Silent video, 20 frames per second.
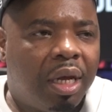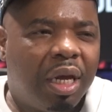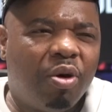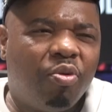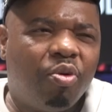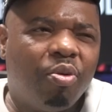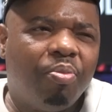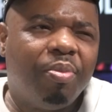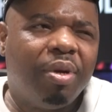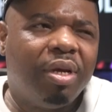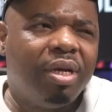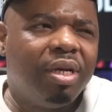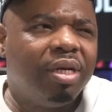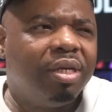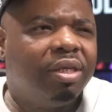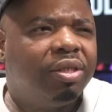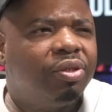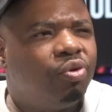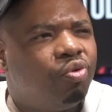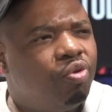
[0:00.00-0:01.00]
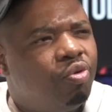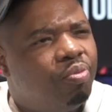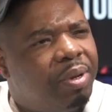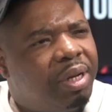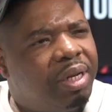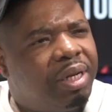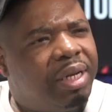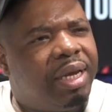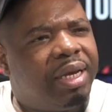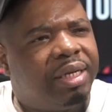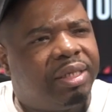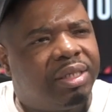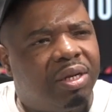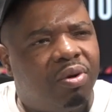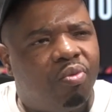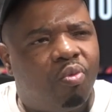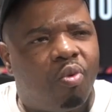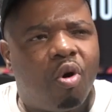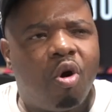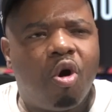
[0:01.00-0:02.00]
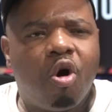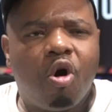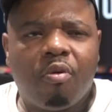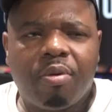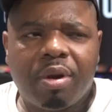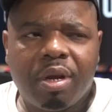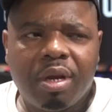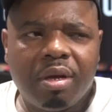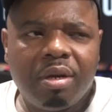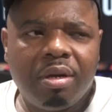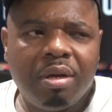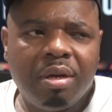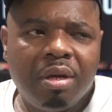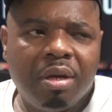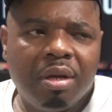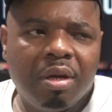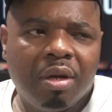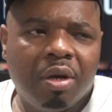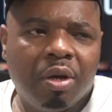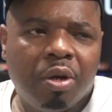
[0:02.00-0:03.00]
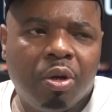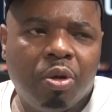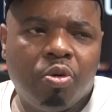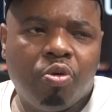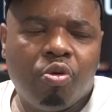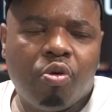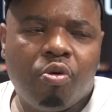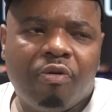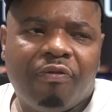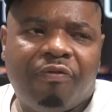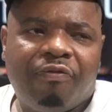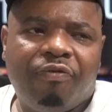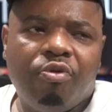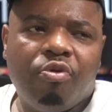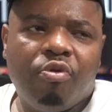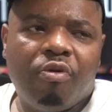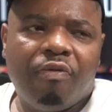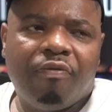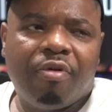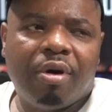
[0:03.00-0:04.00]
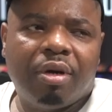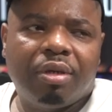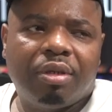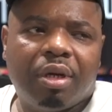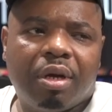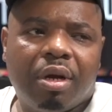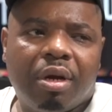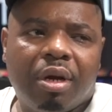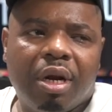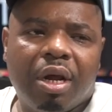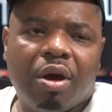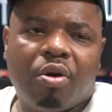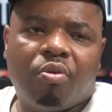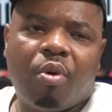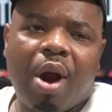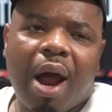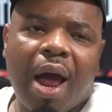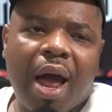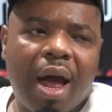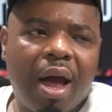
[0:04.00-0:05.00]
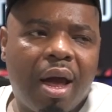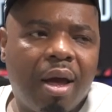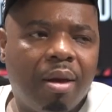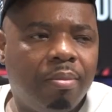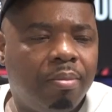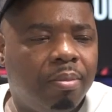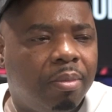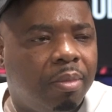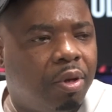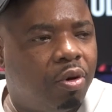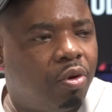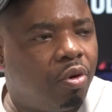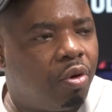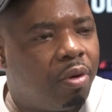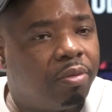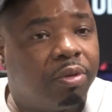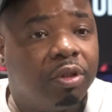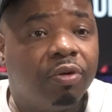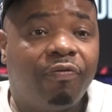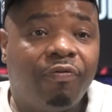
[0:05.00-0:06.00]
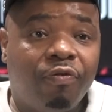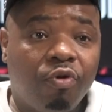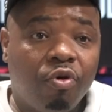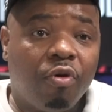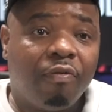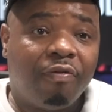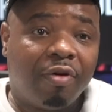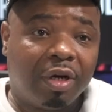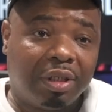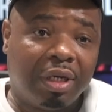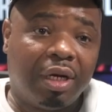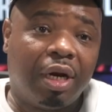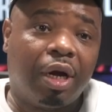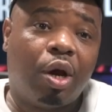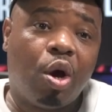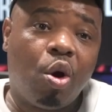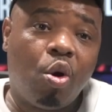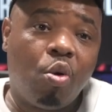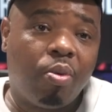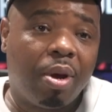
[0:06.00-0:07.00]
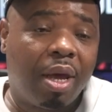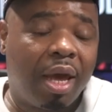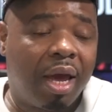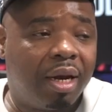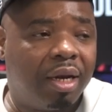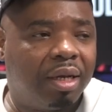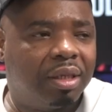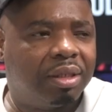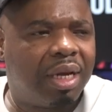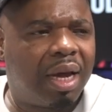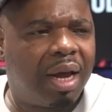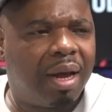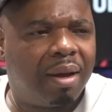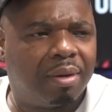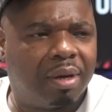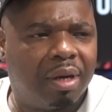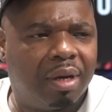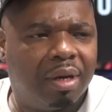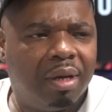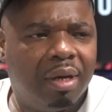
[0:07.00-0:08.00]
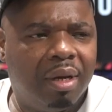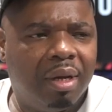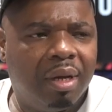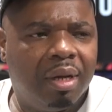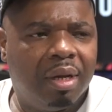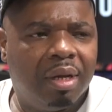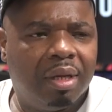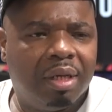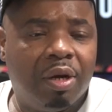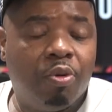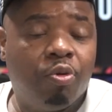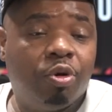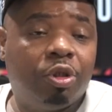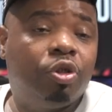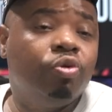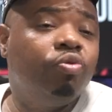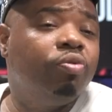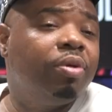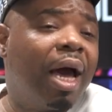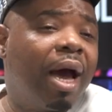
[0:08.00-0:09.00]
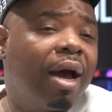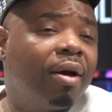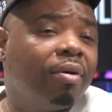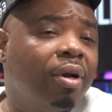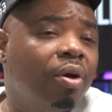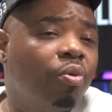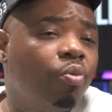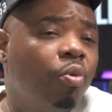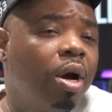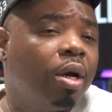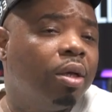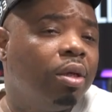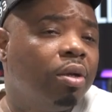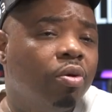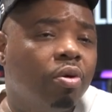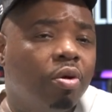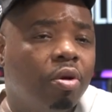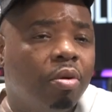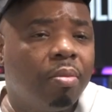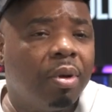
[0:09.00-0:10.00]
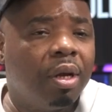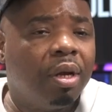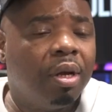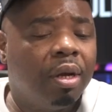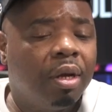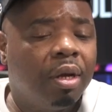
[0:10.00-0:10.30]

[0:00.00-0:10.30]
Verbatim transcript: it was me, Stupid, Dizzy, Warrior, you know, a few of us, uh, Lil Rob, you know, it was a few of us in the co at the time, cause it was 2001, you hear me?